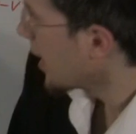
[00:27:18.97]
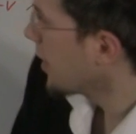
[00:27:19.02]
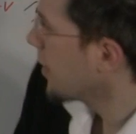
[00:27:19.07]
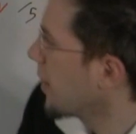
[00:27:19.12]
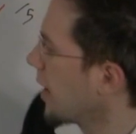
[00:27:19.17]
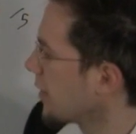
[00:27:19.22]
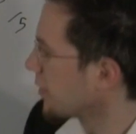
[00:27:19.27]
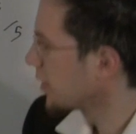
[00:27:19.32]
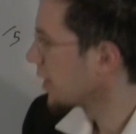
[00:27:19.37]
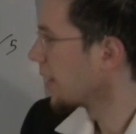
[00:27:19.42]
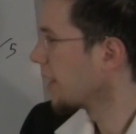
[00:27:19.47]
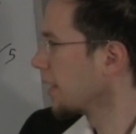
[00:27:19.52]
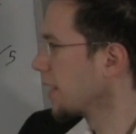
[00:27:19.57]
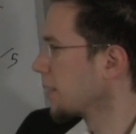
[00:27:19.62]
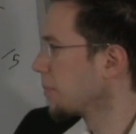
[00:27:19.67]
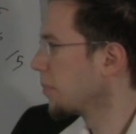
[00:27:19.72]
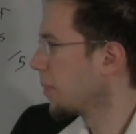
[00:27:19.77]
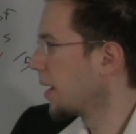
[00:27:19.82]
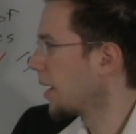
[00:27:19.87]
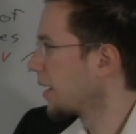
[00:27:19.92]
how I've
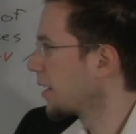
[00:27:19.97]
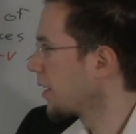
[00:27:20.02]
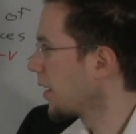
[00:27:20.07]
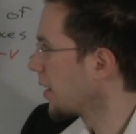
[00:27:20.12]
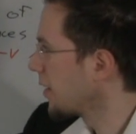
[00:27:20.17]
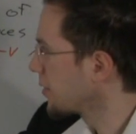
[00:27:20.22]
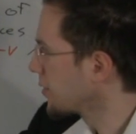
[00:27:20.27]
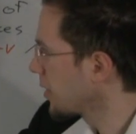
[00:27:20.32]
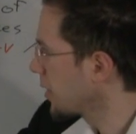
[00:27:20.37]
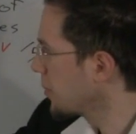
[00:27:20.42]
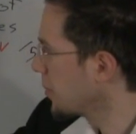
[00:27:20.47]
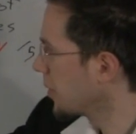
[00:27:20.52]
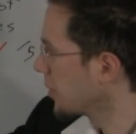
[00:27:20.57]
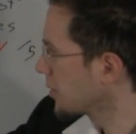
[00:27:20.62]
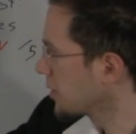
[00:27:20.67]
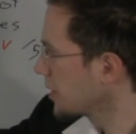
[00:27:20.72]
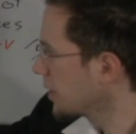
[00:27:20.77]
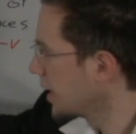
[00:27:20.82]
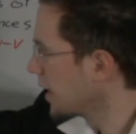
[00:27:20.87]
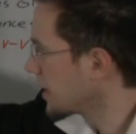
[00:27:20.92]
got my contrary
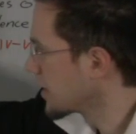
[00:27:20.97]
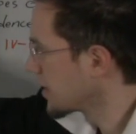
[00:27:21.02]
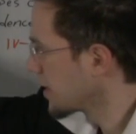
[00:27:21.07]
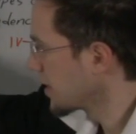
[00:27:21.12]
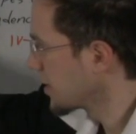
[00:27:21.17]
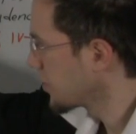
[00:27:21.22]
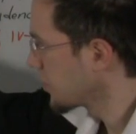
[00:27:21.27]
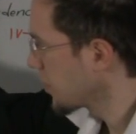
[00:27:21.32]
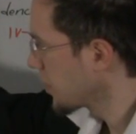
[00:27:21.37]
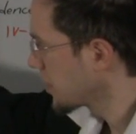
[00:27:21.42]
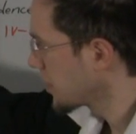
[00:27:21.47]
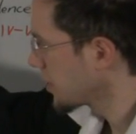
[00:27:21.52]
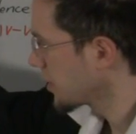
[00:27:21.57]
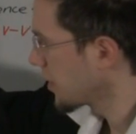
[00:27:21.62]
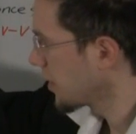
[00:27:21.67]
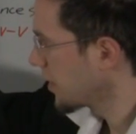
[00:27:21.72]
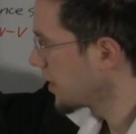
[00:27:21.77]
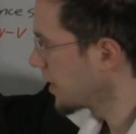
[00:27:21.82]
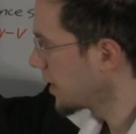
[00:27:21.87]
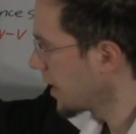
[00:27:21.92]
motion as this voice is
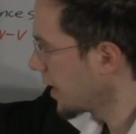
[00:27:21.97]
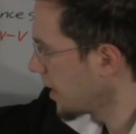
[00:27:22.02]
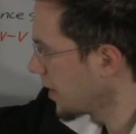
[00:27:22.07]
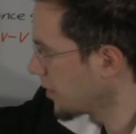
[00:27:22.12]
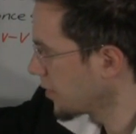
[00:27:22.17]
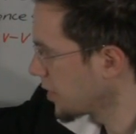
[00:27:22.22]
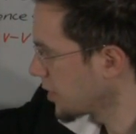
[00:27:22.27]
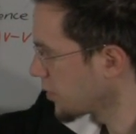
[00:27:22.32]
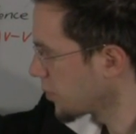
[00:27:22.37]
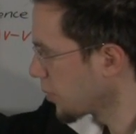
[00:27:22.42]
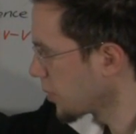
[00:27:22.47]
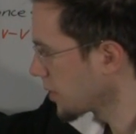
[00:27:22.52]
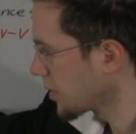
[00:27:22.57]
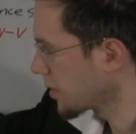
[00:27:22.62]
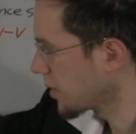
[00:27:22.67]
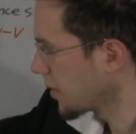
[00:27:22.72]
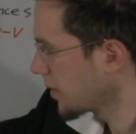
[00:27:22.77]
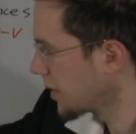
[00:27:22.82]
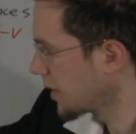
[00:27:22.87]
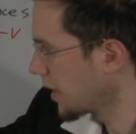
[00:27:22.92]
going down, this voice
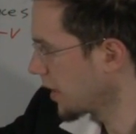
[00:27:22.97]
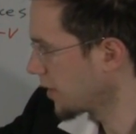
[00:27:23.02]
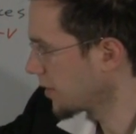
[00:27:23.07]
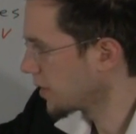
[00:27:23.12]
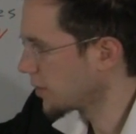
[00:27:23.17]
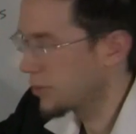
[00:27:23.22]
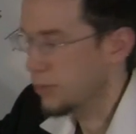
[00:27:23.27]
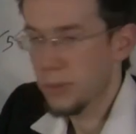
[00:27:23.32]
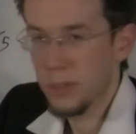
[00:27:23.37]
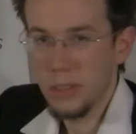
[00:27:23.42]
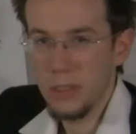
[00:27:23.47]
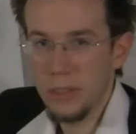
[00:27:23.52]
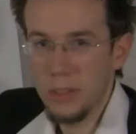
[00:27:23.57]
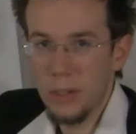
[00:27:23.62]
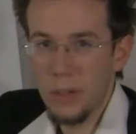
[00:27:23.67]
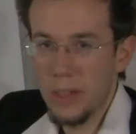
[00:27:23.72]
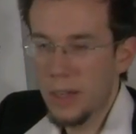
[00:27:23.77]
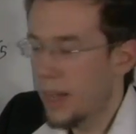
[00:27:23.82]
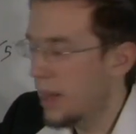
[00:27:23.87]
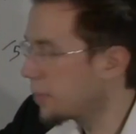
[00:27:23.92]
is going down, this voice is
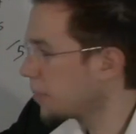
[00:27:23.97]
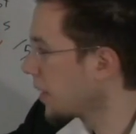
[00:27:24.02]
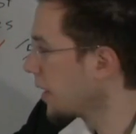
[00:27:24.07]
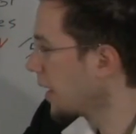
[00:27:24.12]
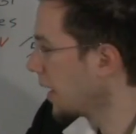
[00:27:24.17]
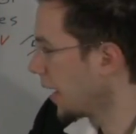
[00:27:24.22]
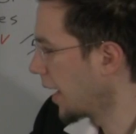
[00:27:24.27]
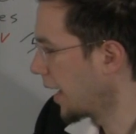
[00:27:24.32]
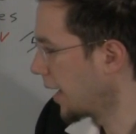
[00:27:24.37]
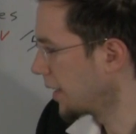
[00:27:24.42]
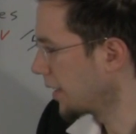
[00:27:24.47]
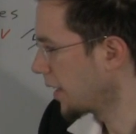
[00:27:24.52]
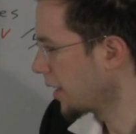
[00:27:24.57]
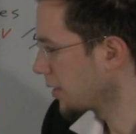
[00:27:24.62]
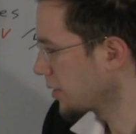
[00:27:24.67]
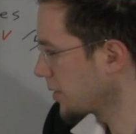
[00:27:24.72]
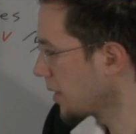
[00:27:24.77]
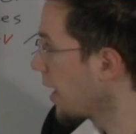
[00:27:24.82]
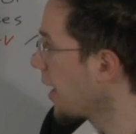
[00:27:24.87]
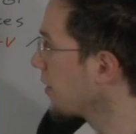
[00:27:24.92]
going up, and I
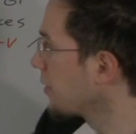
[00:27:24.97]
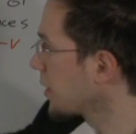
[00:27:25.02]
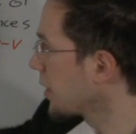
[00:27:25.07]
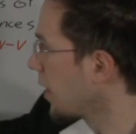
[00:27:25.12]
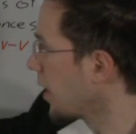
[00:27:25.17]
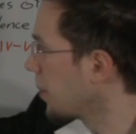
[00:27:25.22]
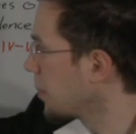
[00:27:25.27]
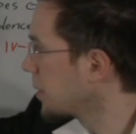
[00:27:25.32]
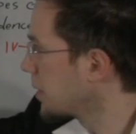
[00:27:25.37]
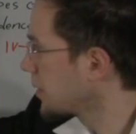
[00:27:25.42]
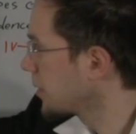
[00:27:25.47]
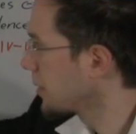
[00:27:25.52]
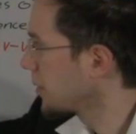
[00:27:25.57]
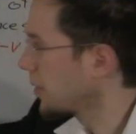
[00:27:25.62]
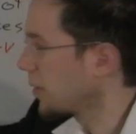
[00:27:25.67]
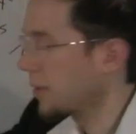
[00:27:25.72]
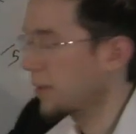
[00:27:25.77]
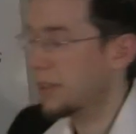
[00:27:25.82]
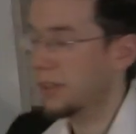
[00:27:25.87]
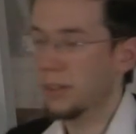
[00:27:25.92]
also have a common
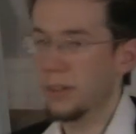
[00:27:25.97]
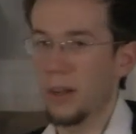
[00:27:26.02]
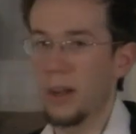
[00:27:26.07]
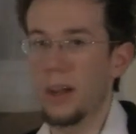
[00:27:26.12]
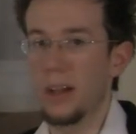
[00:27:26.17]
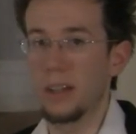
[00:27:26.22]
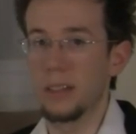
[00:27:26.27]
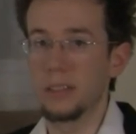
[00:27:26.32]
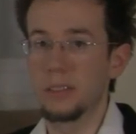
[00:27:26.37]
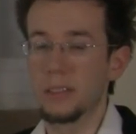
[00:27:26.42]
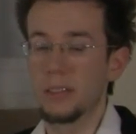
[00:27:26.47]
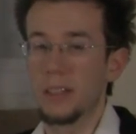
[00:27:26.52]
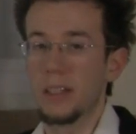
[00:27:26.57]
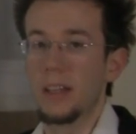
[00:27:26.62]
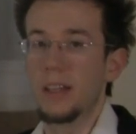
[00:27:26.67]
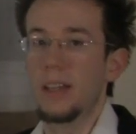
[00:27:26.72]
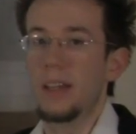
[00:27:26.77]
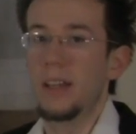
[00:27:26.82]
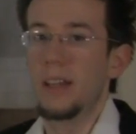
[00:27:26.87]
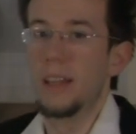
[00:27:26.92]
tone going across.
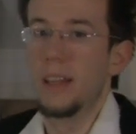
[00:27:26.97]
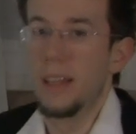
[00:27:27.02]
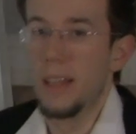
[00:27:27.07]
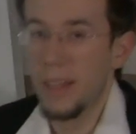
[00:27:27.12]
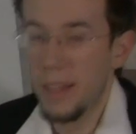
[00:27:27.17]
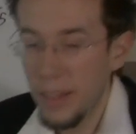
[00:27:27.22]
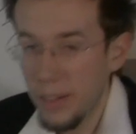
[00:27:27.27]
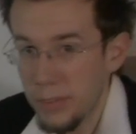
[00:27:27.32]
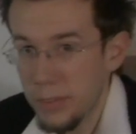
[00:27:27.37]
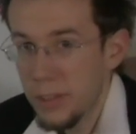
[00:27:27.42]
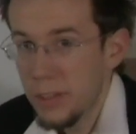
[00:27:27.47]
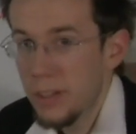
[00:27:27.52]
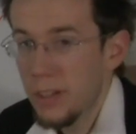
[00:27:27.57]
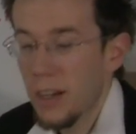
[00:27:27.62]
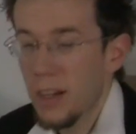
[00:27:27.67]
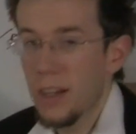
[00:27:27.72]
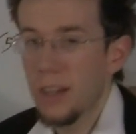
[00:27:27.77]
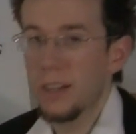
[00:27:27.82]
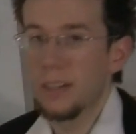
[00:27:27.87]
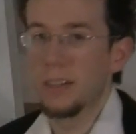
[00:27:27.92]
If you
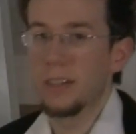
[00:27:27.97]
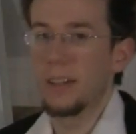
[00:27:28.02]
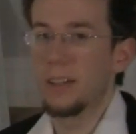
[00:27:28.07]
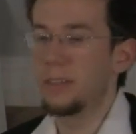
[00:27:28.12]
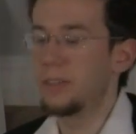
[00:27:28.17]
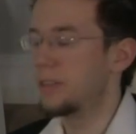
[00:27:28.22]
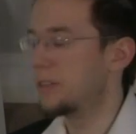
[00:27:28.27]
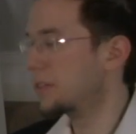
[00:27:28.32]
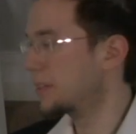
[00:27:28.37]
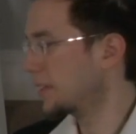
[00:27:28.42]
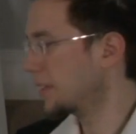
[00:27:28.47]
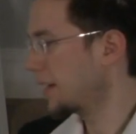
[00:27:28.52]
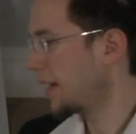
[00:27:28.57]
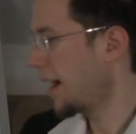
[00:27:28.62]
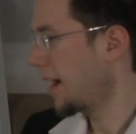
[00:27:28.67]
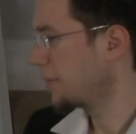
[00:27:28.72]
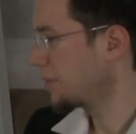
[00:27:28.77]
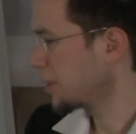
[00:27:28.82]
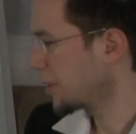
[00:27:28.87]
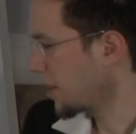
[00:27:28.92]
didn't
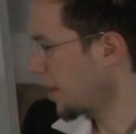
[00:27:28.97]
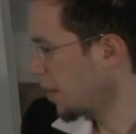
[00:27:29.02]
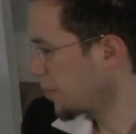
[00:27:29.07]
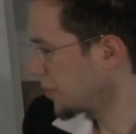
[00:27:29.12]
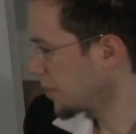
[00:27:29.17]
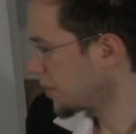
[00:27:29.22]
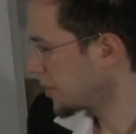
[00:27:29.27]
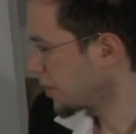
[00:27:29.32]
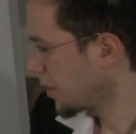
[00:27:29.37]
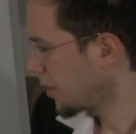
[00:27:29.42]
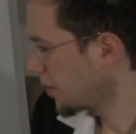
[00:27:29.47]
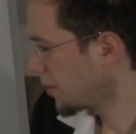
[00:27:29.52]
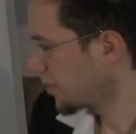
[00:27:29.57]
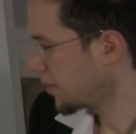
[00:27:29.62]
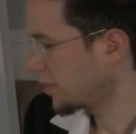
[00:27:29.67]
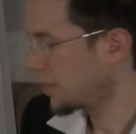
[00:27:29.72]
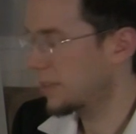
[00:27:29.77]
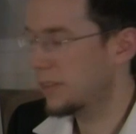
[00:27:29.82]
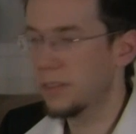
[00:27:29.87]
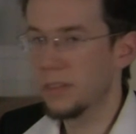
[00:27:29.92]
have your common
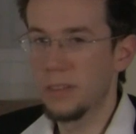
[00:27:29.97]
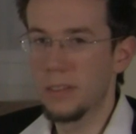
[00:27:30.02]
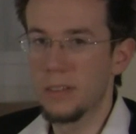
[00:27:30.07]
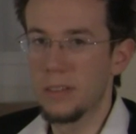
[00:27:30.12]
tone,